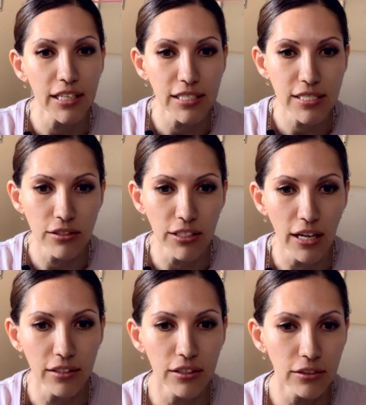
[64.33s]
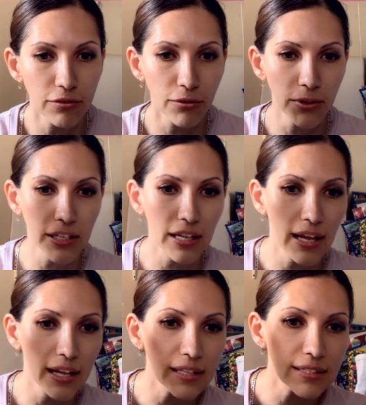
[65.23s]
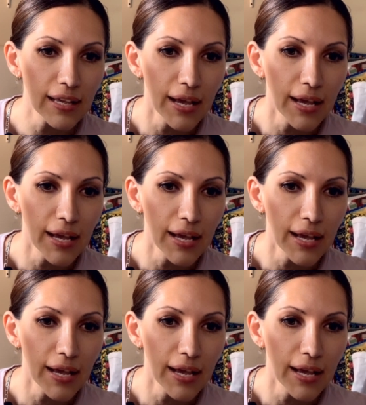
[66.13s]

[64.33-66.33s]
is 348